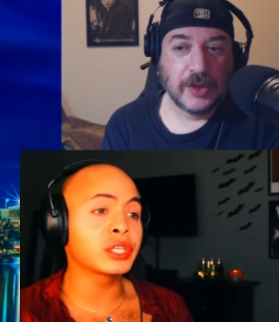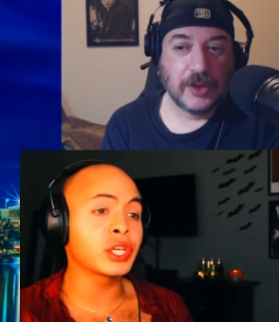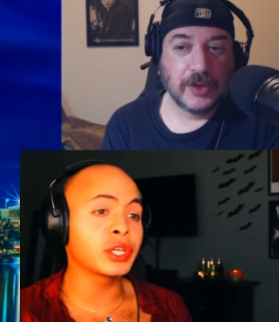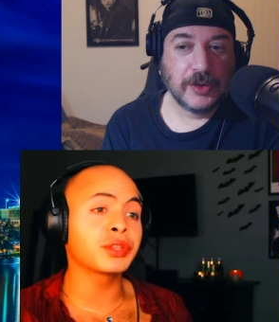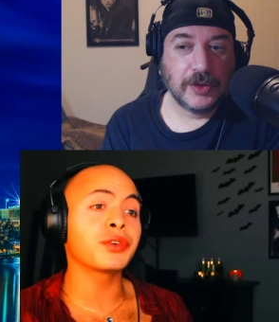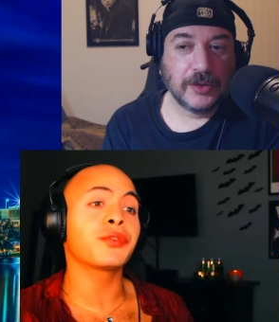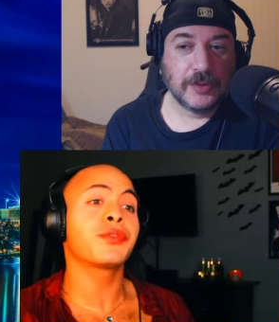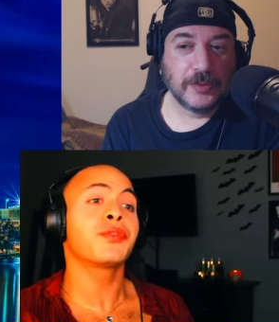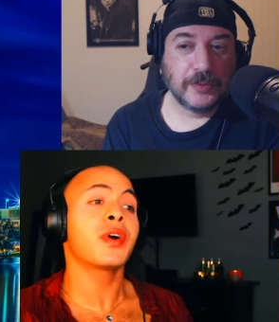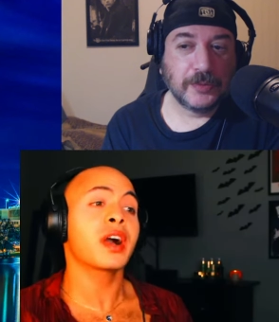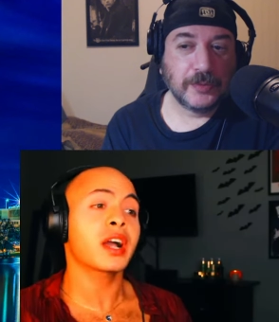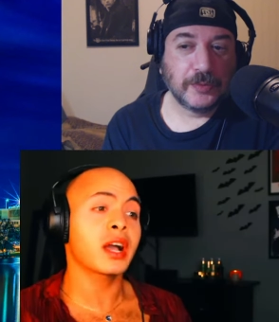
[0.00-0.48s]
Speaker 1: shut
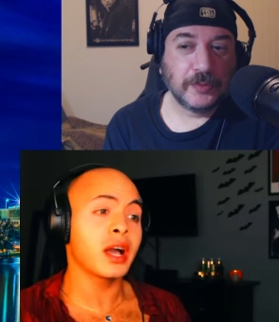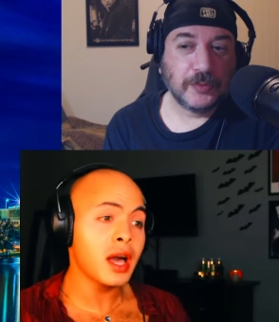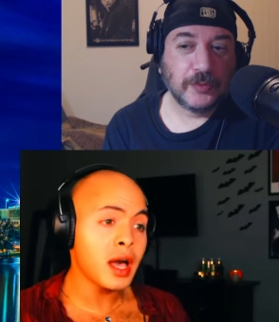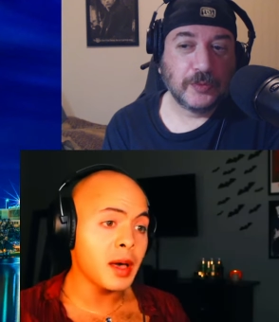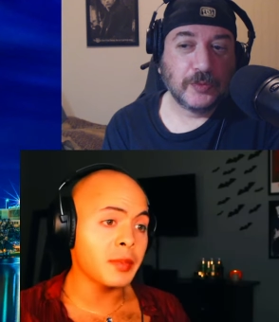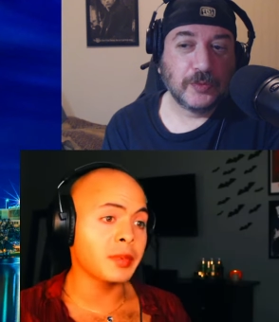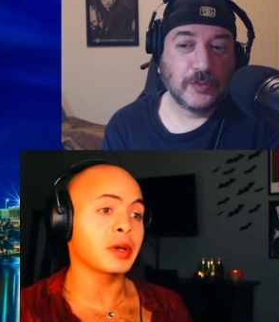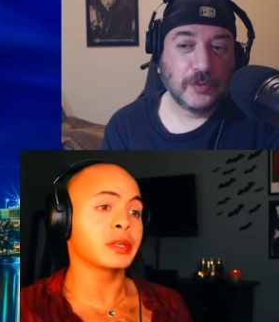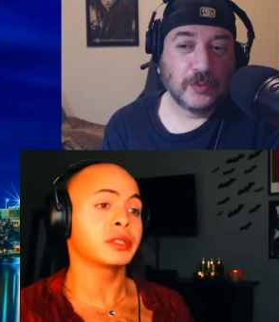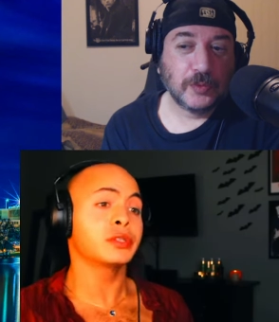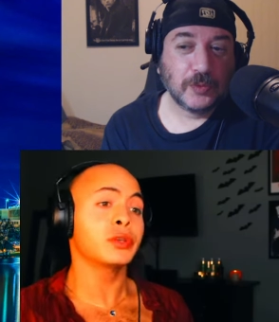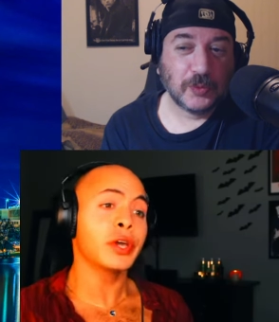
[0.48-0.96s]
the fuck
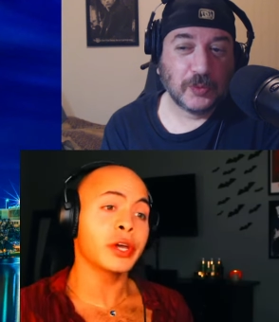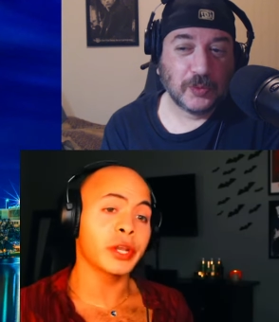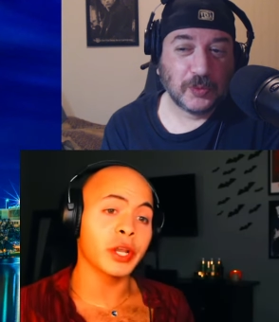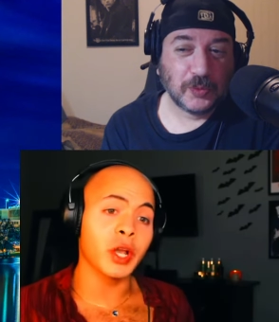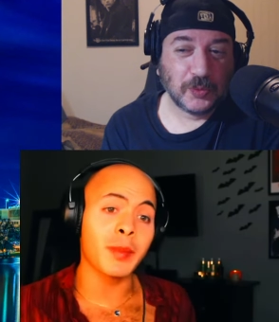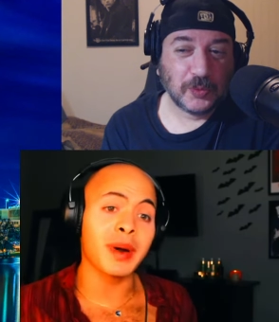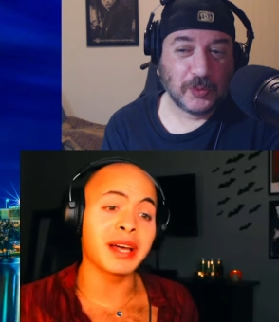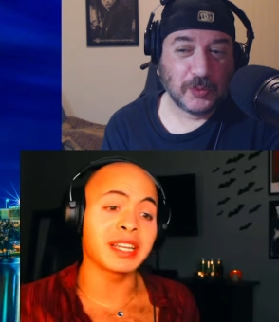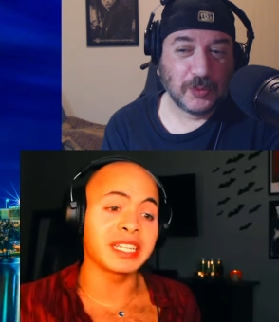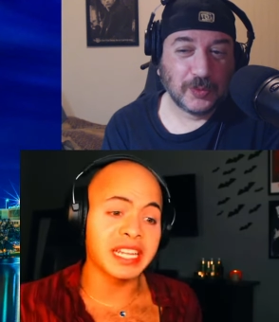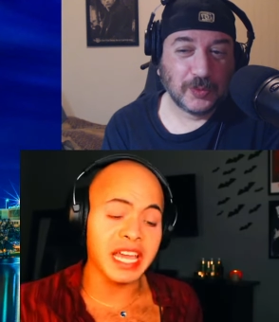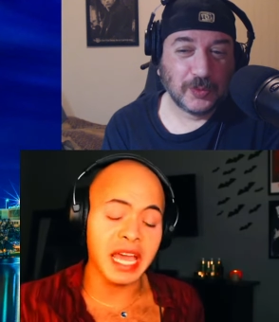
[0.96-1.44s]
up, cause you gotta get
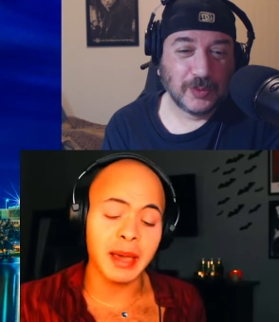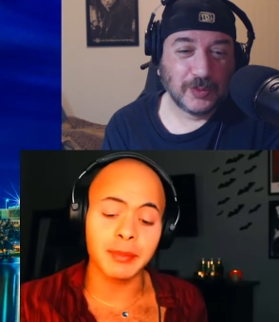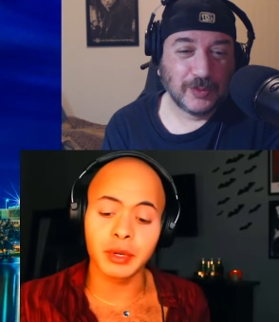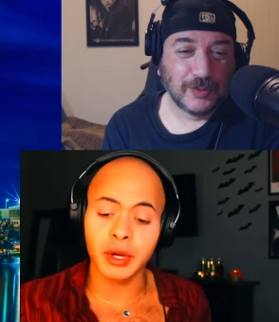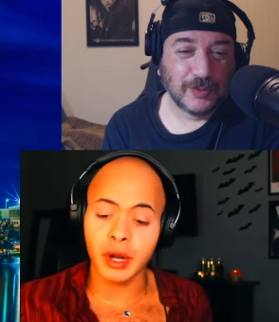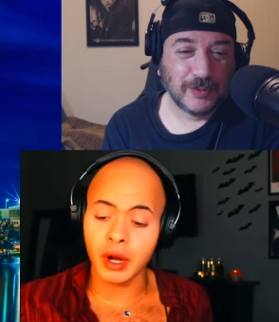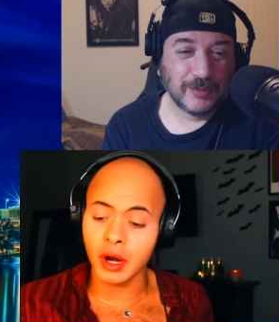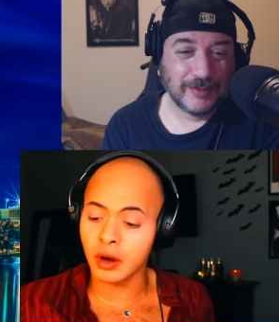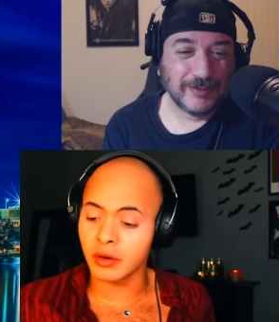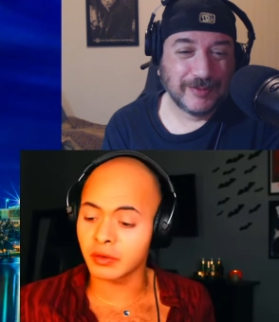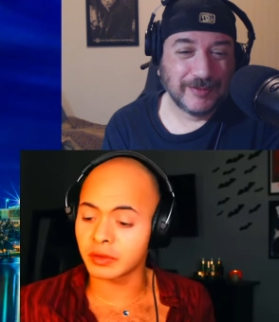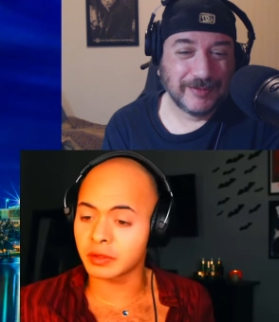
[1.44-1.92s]
my damn
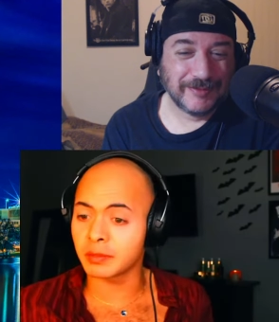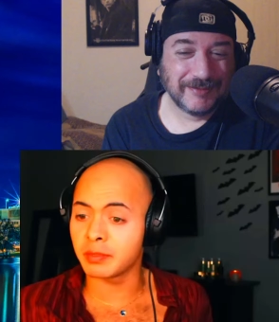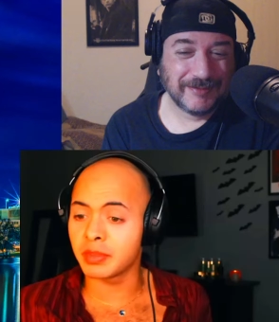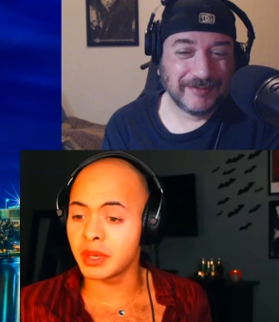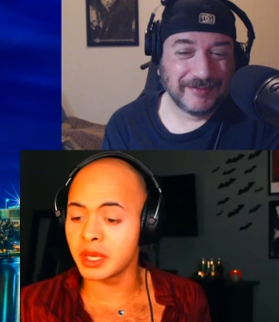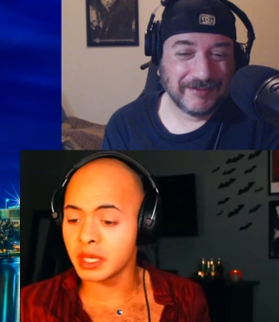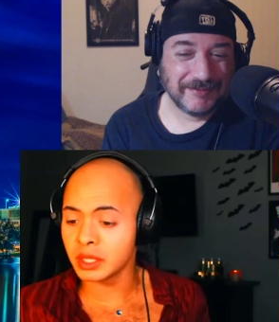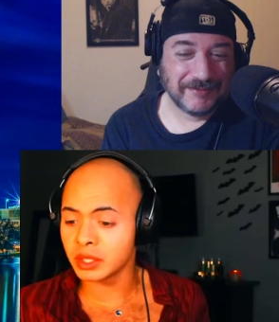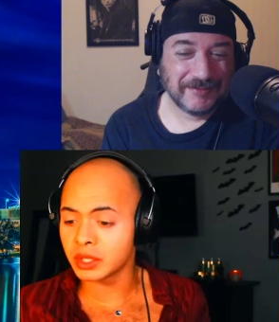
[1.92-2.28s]
nerves, bitch.